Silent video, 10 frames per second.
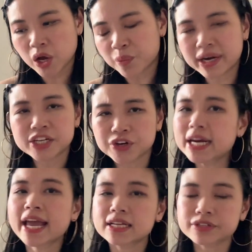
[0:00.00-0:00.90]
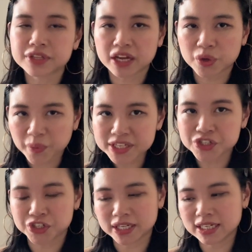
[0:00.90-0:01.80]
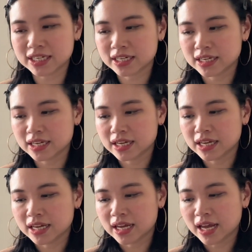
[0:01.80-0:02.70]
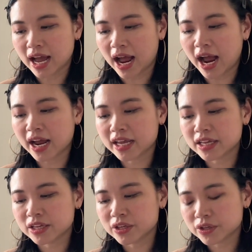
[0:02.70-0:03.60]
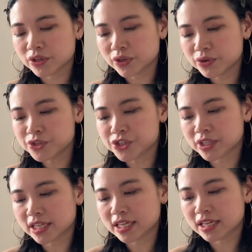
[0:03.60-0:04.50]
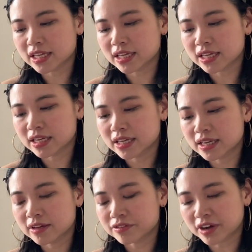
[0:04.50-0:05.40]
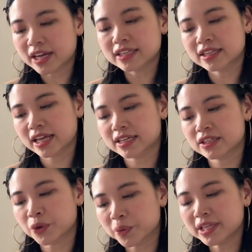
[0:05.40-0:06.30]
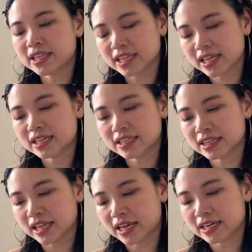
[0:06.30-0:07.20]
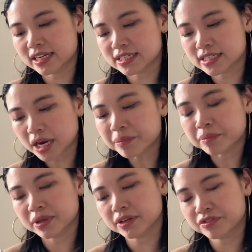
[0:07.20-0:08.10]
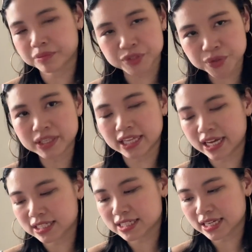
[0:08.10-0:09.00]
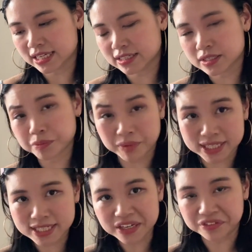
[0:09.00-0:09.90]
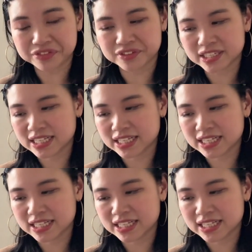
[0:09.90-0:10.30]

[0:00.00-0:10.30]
When I try to answer that question, I usually find that the only thing that is stopping me from doing that is myself.